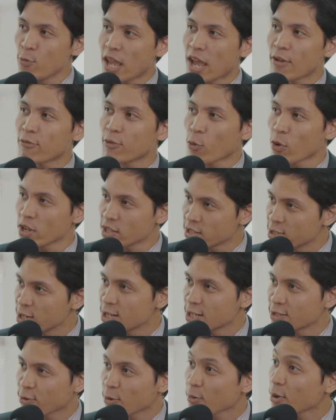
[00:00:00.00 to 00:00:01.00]
we have
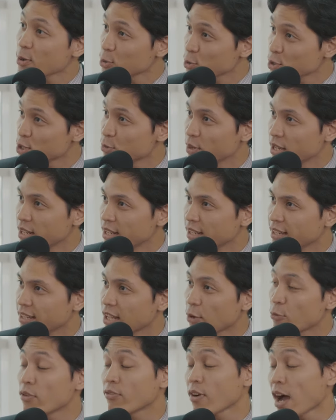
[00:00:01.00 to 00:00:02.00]
questions from our social
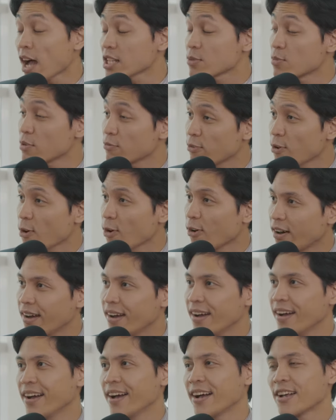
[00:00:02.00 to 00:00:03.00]
media that we've asked before.
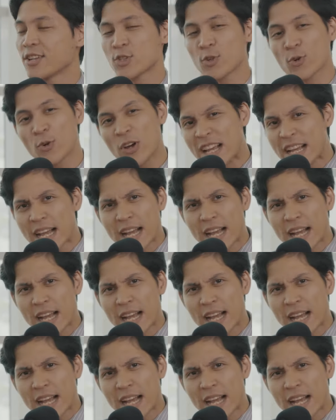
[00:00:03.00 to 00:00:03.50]
So